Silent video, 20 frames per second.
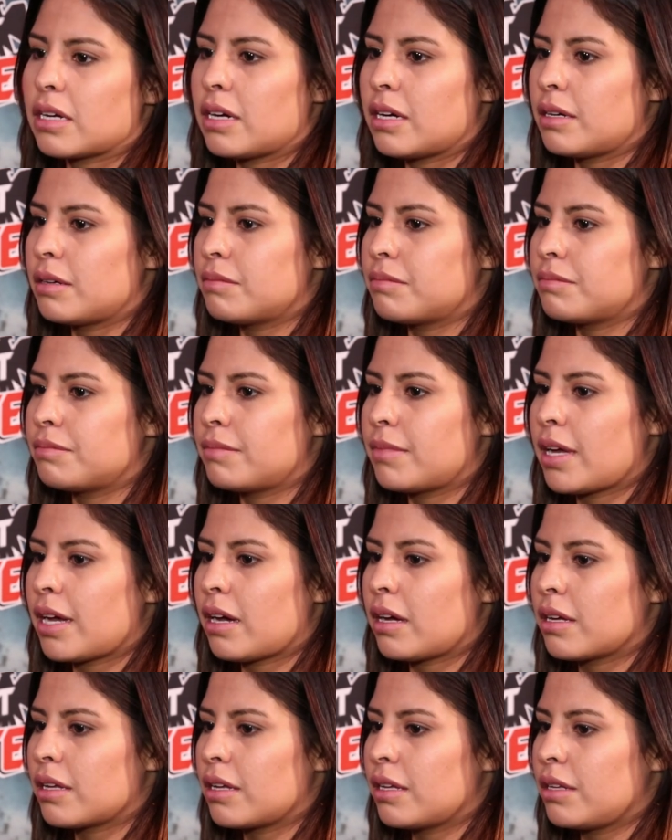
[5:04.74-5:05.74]
um,
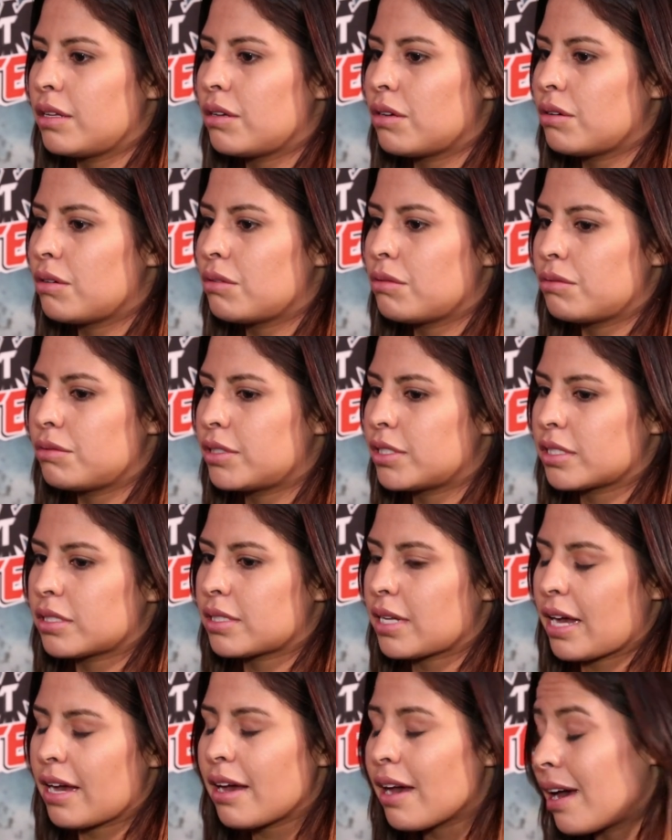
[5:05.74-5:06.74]
you know,
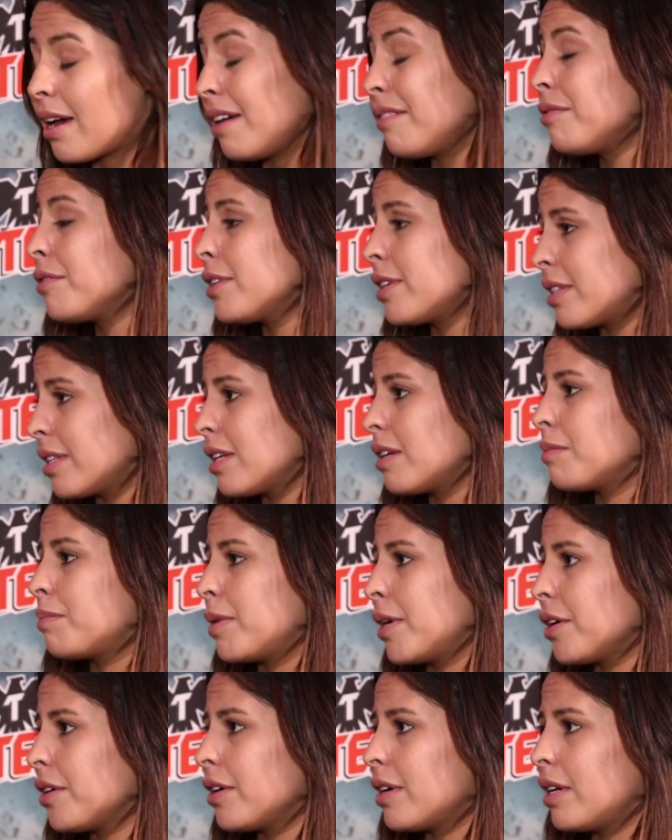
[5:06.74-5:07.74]
just everything,
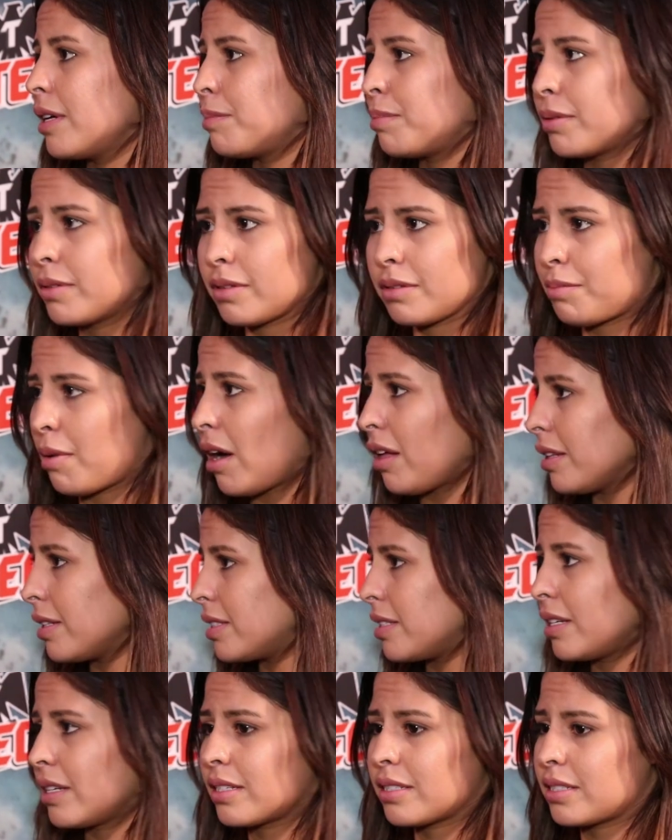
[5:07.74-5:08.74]
period, p
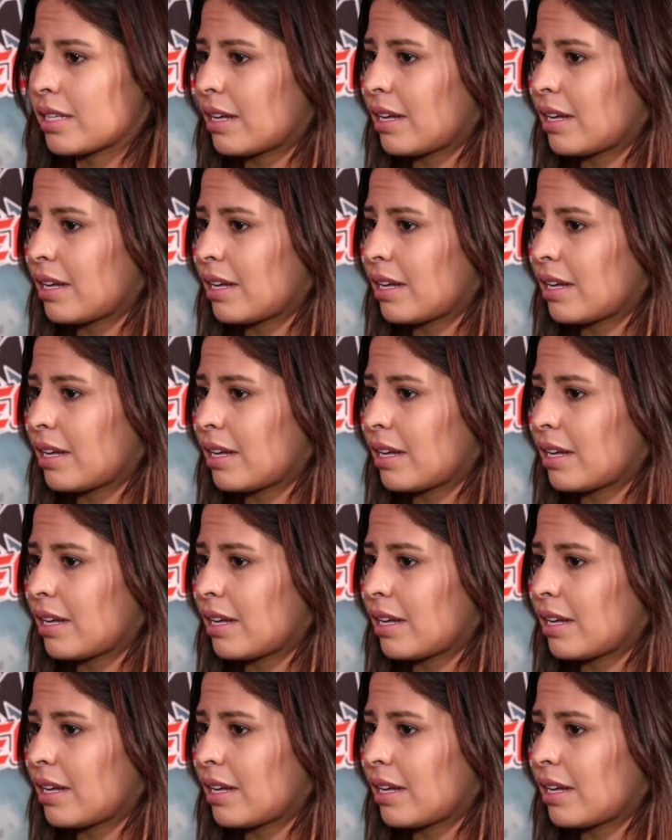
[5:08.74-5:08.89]
politics,